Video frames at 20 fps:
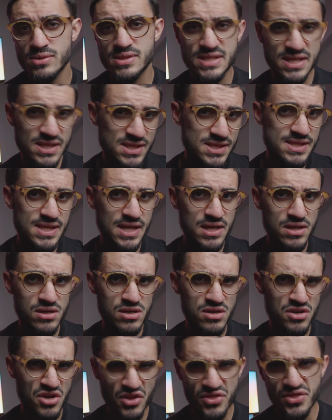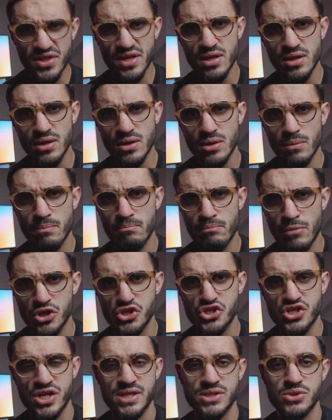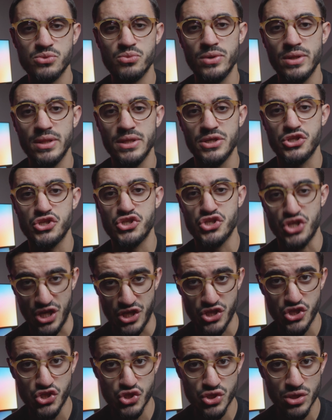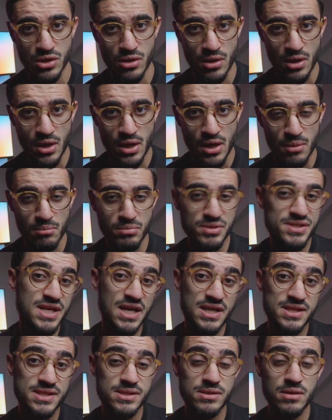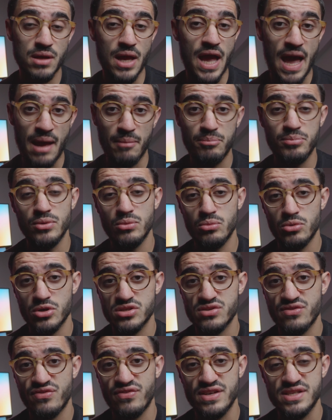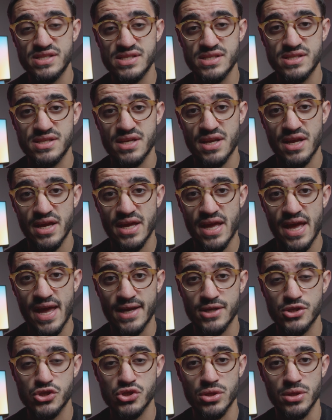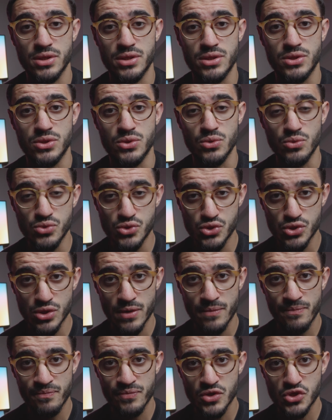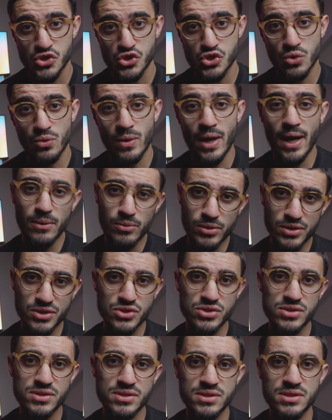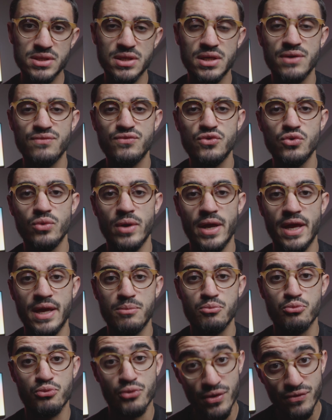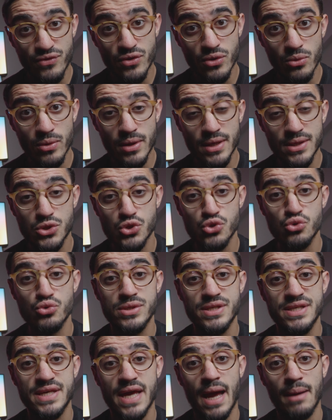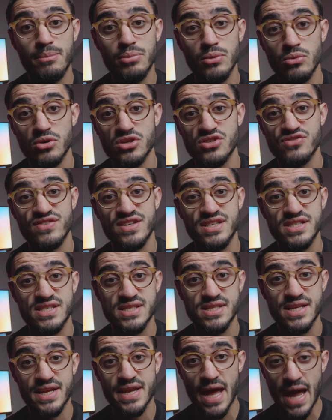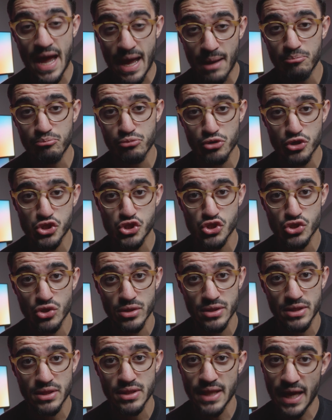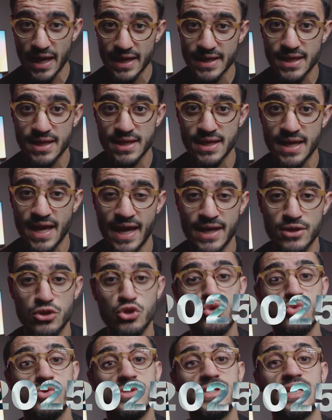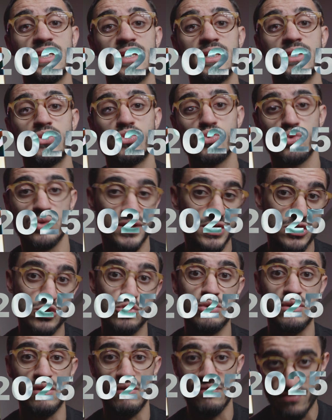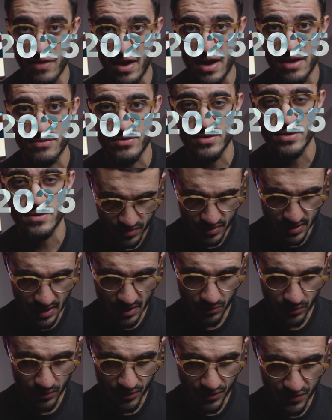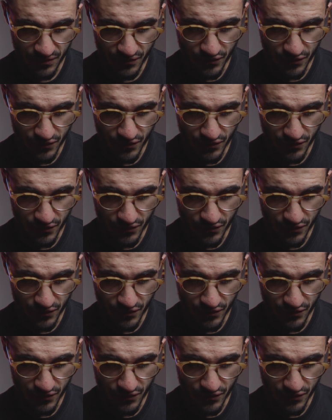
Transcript: since then, nothing much has really changed besides the Apple Watch faces that I actually use. So I wanted to give you a preview into the Apple Watch faces that I'm personally liking and using in 2025. Now, the